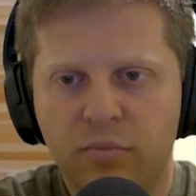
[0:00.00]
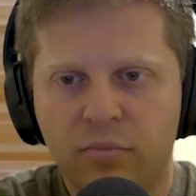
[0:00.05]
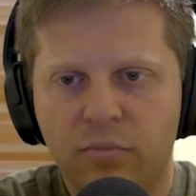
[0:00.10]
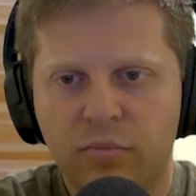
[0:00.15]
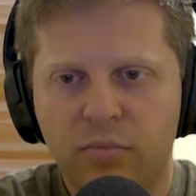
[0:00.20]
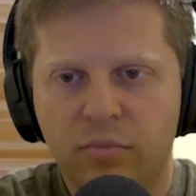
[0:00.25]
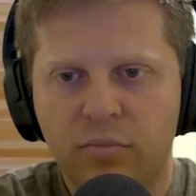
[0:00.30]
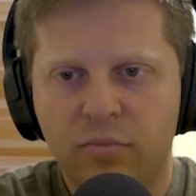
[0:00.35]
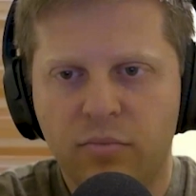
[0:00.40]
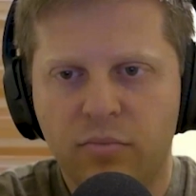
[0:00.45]

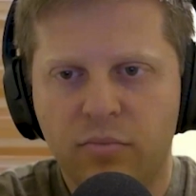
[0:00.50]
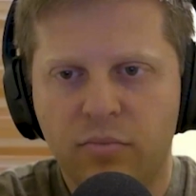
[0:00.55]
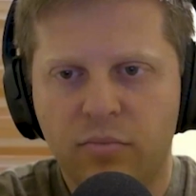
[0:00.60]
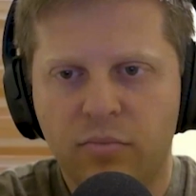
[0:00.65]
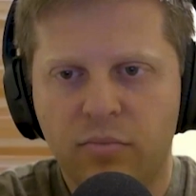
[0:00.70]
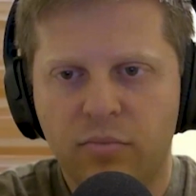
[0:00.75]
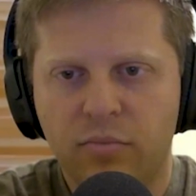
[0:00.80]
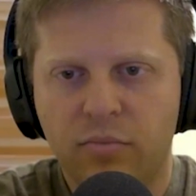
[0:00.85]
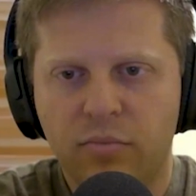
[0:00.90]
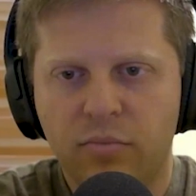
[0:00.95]

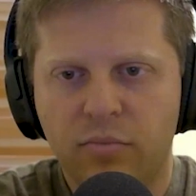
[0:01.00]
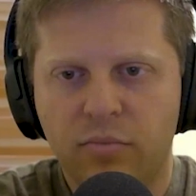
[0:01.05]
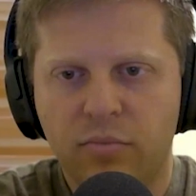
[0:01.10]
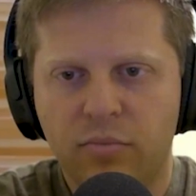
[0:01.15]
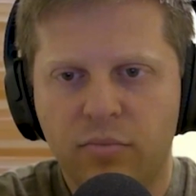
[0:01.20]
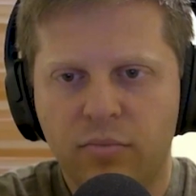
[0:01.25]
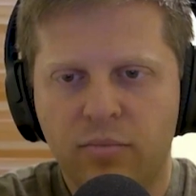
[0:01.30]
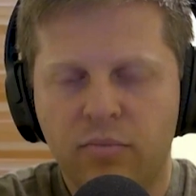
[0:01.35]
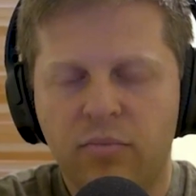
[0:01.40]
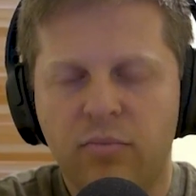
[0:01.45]

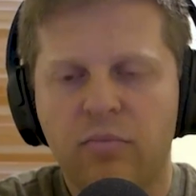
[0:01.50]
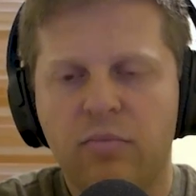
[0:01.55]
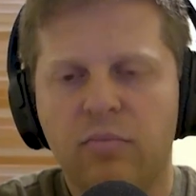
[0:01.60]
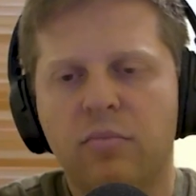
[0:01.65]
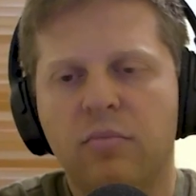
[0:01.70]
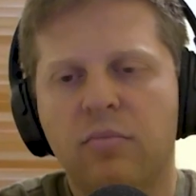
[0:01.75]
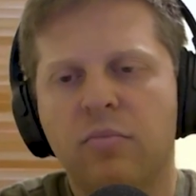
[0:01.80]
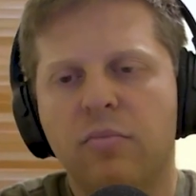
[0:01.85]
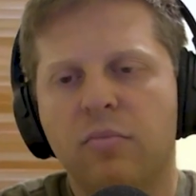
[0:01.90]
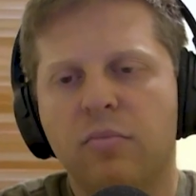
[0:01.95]

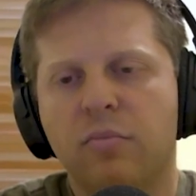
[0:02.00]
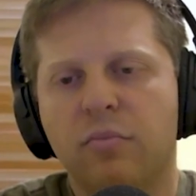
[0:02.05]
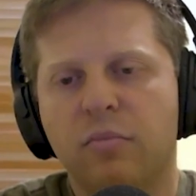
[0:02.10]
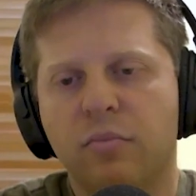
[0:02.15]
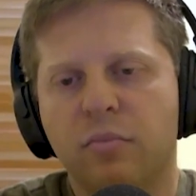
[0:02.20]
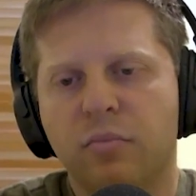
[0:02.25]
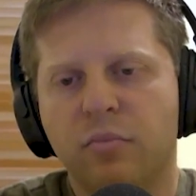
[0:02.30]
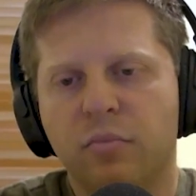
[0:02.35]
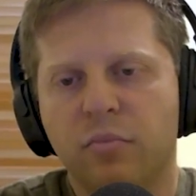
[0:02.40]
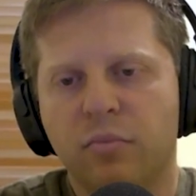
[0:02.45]

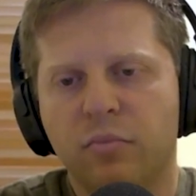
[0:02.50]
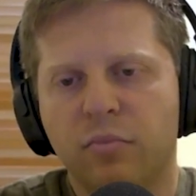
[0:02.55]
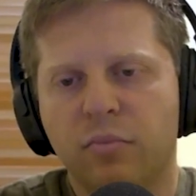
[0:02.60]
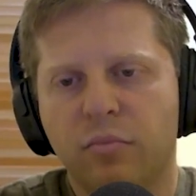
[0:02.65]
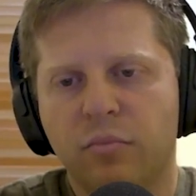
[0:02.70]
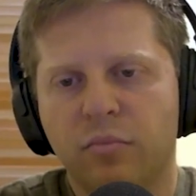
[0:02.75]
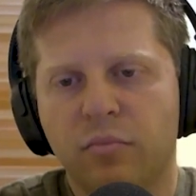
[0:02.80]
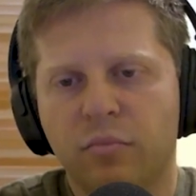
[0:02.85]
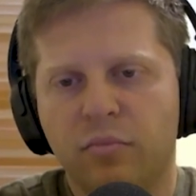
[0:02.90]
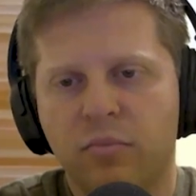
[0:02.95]

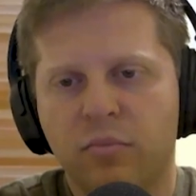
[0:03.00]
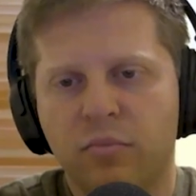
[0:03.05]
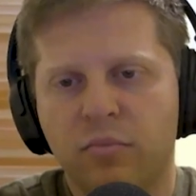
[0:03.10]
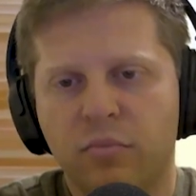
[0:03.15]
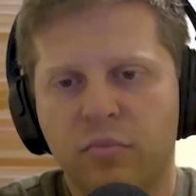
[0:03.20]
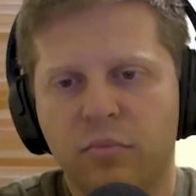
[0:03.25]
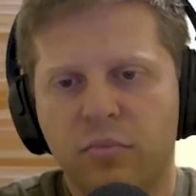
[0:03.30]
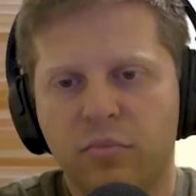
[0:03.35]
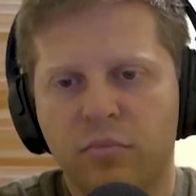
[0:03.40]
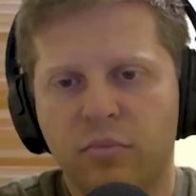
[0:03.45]

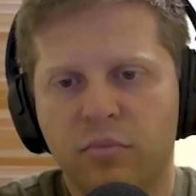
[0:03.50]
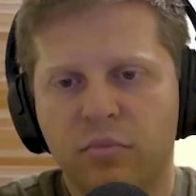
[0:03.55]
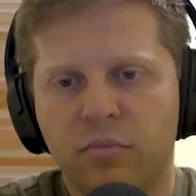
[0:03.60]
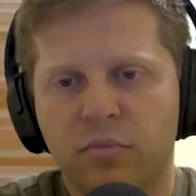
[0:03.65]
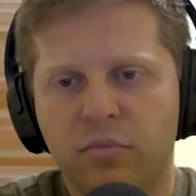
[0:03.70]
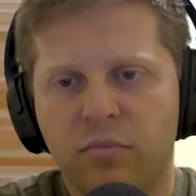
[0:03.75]
No words are spoken by the person on screen.